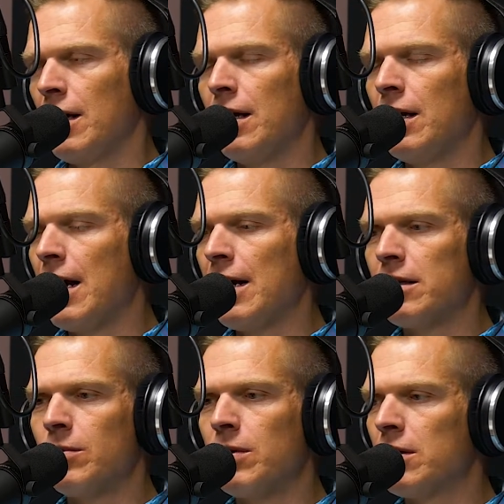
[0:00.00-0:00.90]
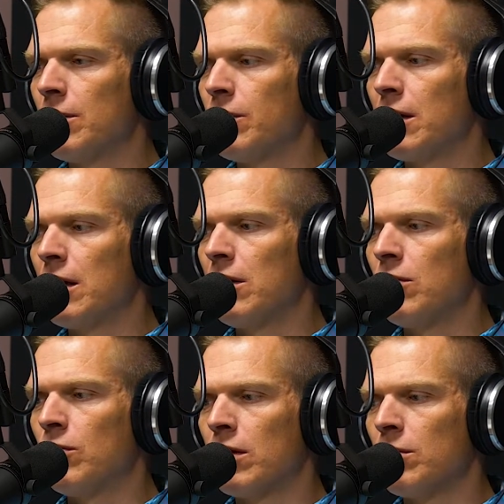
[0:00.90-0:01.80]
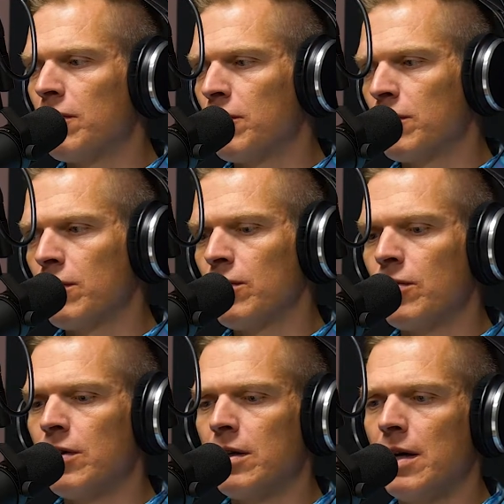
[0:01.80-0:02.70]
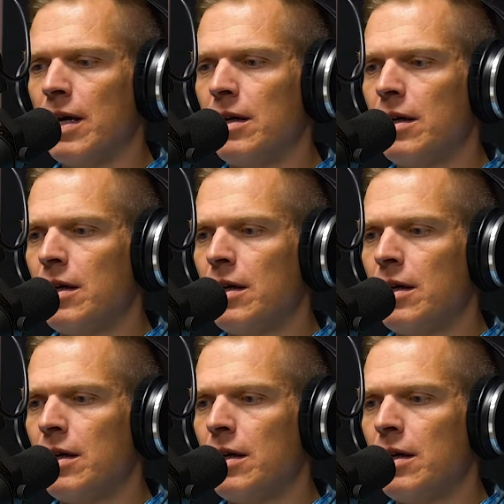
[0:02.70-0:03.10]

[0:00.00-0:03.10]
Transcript: It has to be something that you bring before the Lord, and that.